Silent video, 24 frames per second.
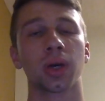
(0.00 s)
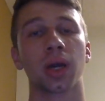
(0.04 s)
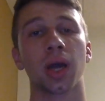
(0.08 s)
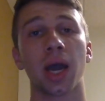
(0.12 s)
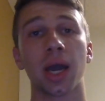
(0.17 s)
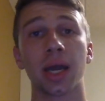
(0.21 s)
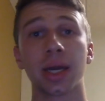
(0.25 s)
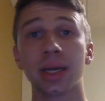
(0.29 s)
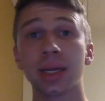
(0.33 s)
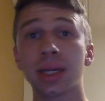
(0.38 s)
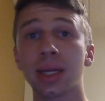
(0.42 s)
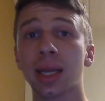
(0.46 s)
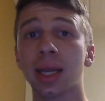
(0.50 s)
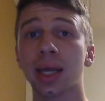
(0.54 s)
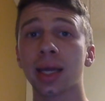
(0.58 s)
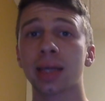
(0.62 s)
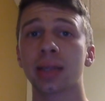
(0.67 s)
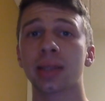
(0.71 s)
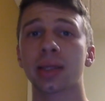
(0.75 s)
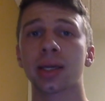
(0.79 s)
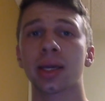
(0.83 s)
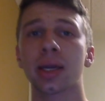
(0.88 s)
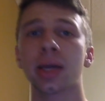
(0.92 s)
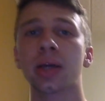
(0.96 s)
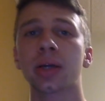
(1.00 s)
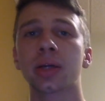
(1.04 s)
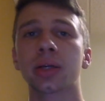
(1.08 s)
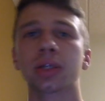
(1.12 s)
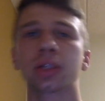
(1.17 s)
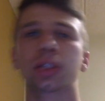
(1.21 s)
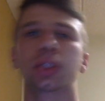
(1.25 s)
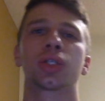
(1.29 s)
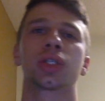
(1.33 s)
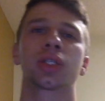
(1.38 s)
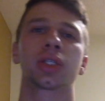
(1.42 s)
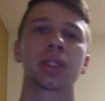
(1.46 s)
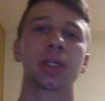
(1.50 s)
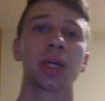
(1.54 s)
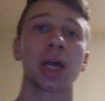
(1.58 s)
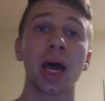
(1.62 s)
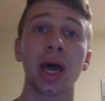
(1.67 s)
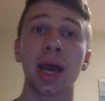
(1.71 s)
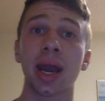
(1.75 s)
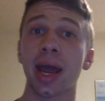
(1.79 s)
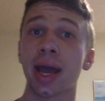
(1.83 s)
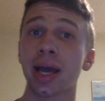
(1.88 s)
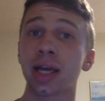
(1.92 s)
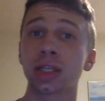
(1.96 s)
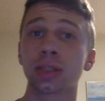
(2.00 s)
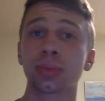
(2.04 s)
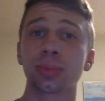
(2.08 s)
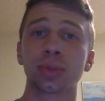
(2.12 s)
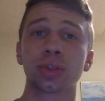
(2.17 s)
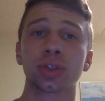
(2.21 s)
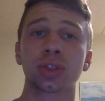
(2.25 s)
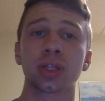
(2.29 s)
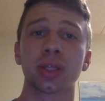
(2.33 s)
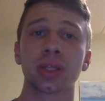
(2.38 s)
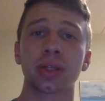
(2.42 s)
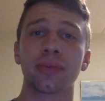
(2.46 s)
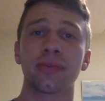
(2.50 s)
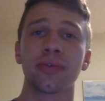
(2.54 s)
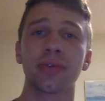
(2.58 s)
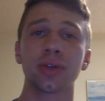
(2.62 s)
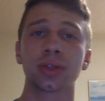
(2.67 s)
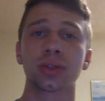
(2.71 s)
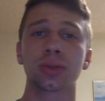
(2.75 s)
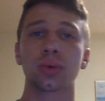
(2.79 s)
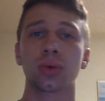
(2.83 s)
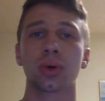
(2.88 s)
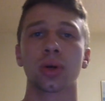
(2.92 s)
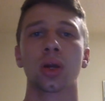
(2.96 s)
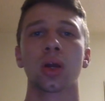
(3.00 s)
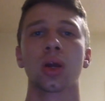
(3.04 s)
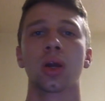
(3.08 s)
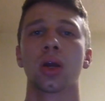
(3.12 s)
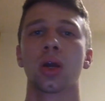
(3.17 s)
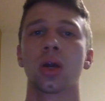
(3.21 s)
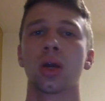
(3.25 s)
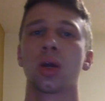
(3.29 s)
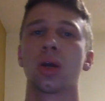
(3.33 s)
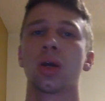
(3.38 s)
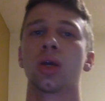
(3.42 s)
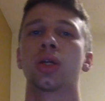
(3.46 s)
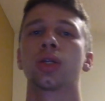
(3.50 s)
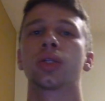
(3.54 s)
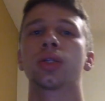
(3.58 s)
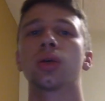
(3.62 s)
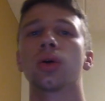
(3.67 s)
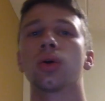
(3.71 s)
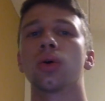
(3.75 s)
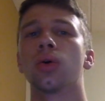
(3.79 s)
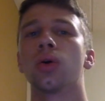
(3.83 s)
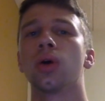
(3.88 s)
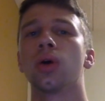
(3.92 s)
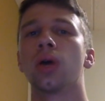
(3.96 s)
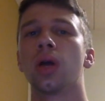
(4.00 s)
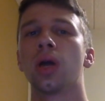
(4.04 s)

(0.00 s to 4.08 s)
I did like the characters, just not as much as the first one. So,